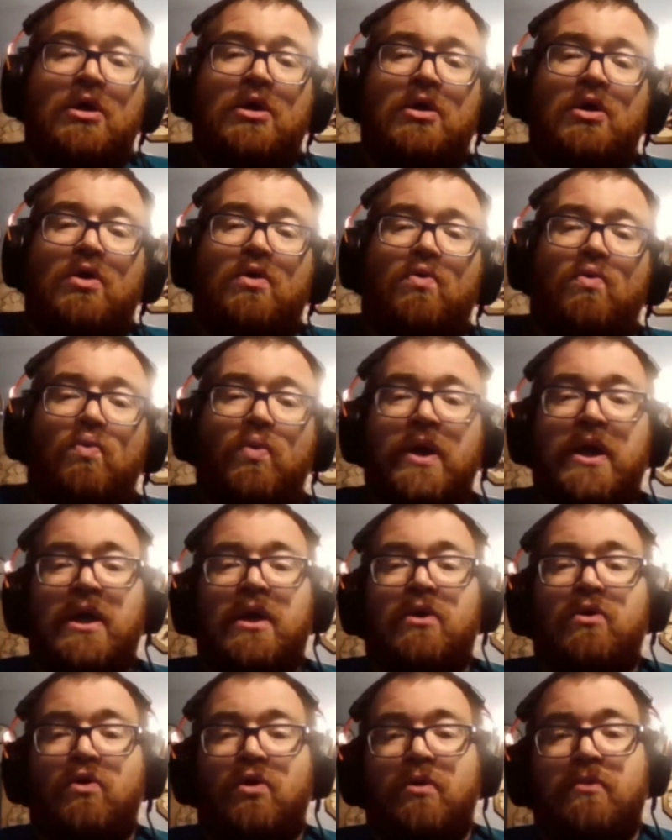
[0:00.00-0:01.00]
win
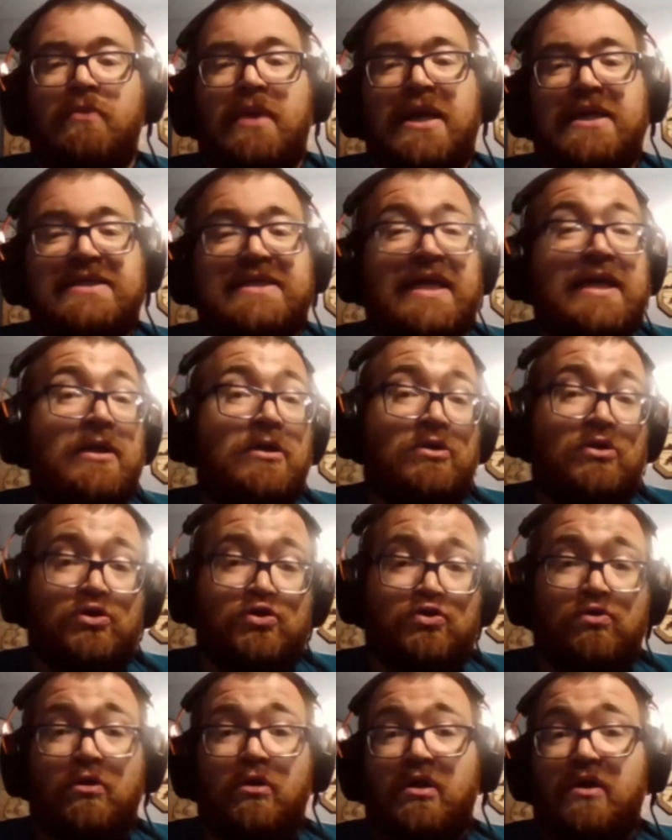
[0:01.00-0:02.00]
or maintain
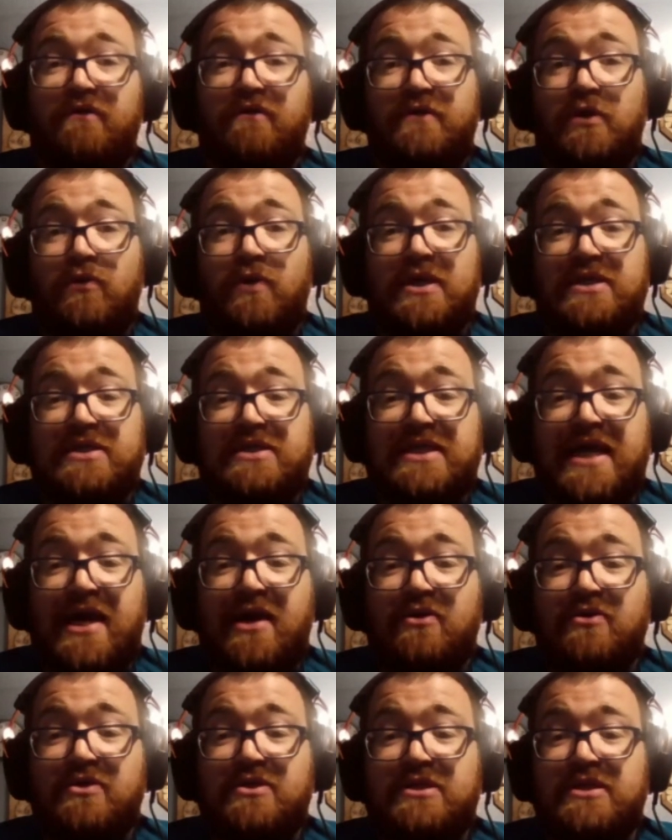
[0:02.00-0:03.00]
control of U.S.
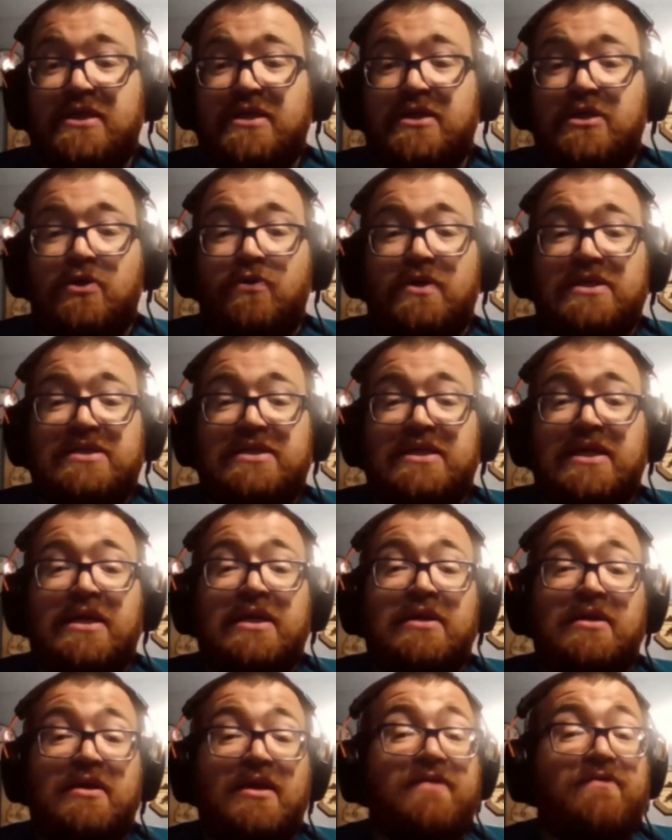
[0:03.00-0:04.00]
House and U.S. Senate in
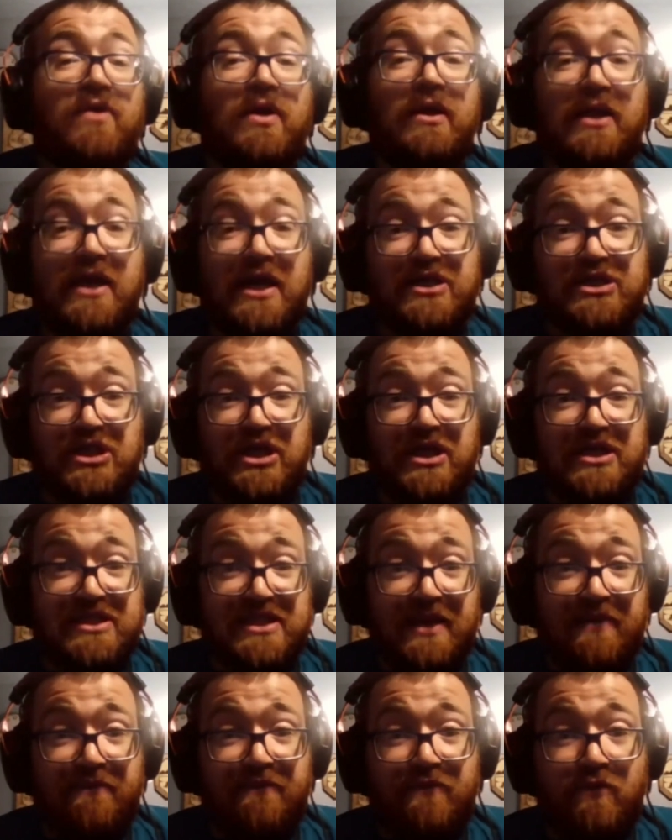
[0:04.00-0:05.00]
every election except
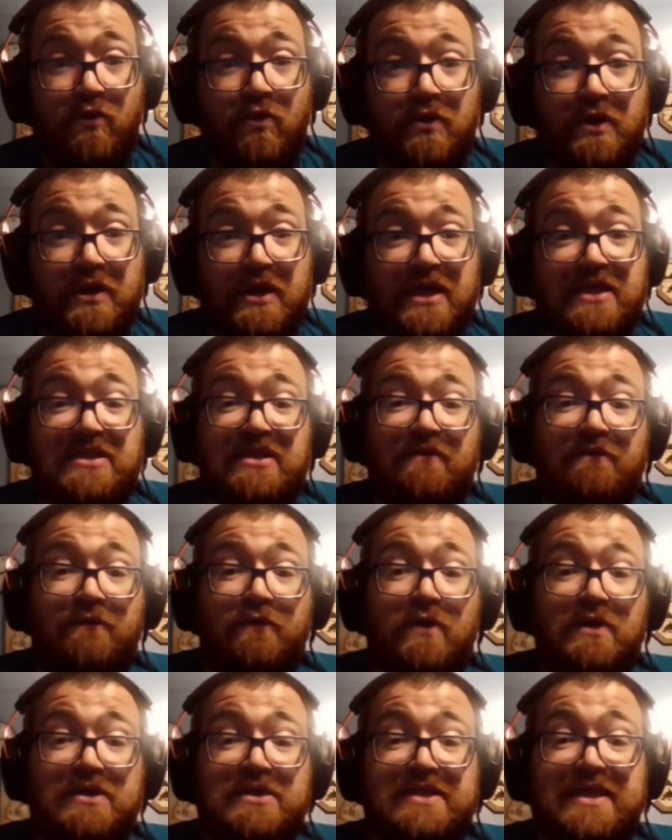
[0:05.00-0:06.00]
for the
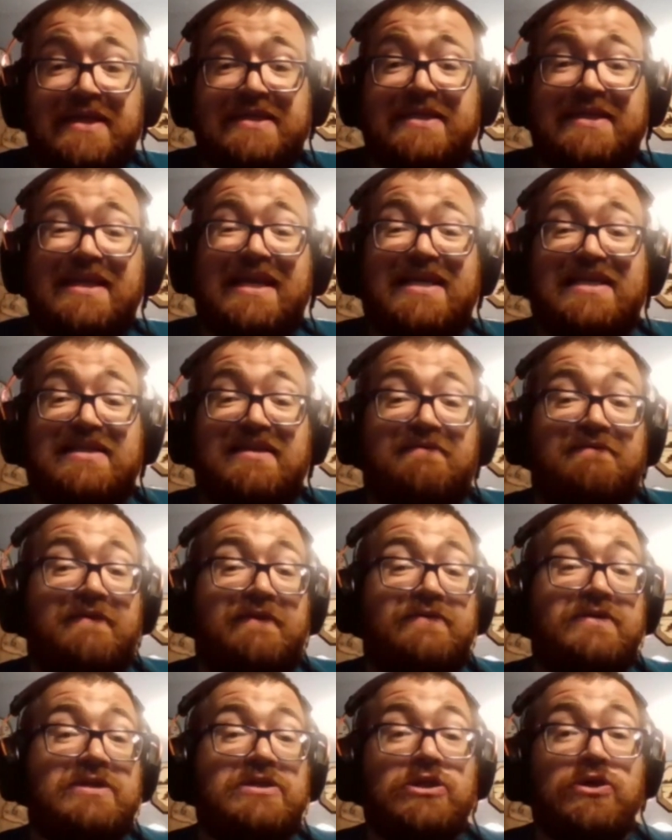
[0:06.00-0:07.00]
1946 and
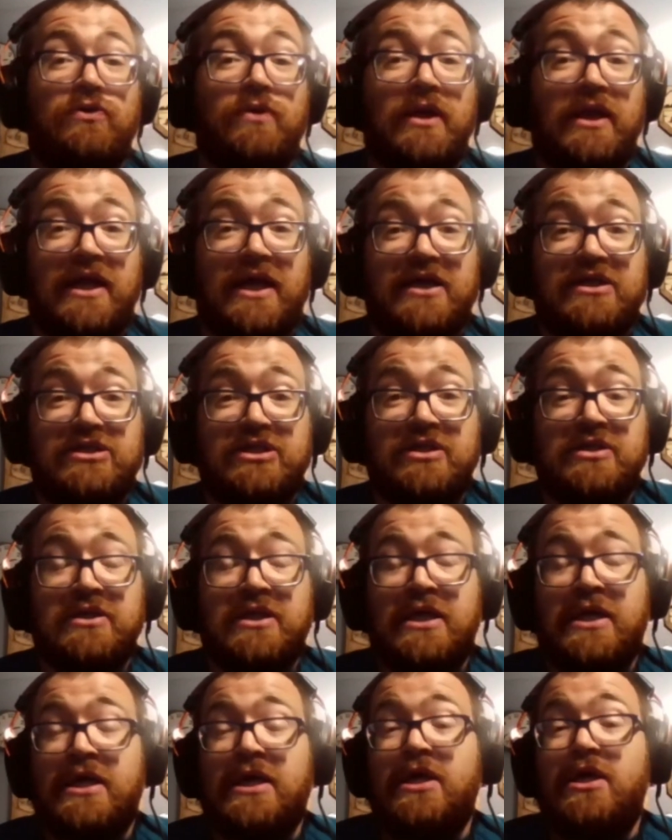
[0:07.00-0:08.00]
1952 election.
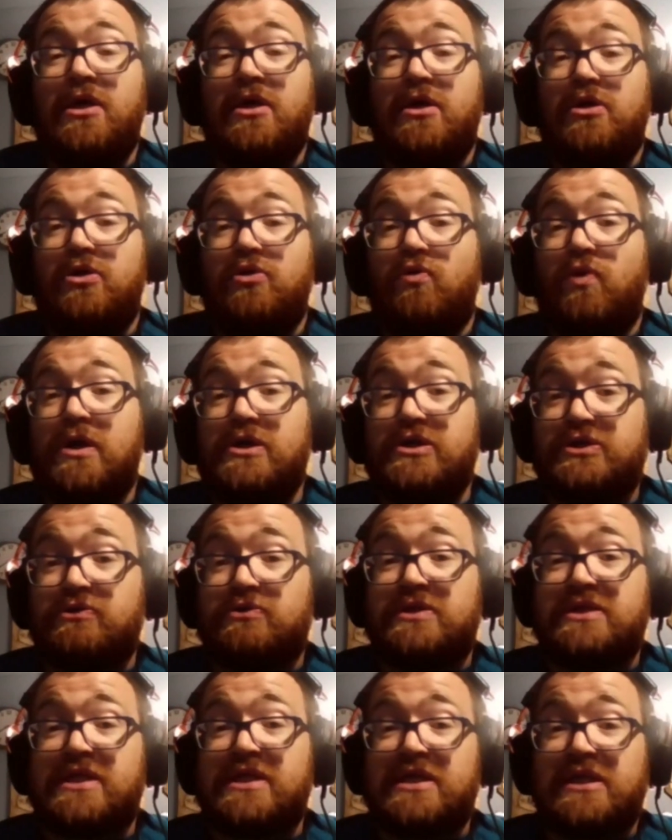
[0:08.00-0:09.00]
You also
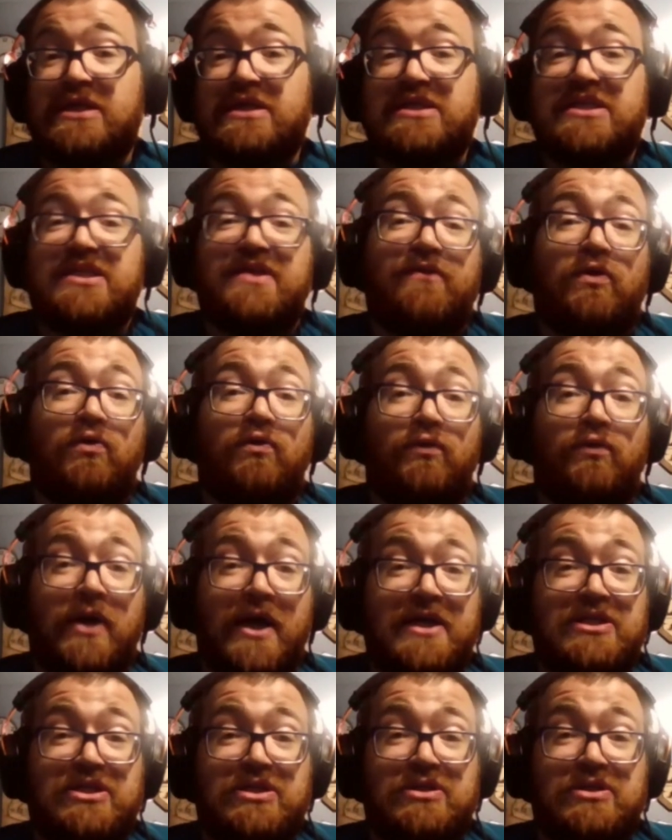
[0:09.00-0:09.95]
see the civil rights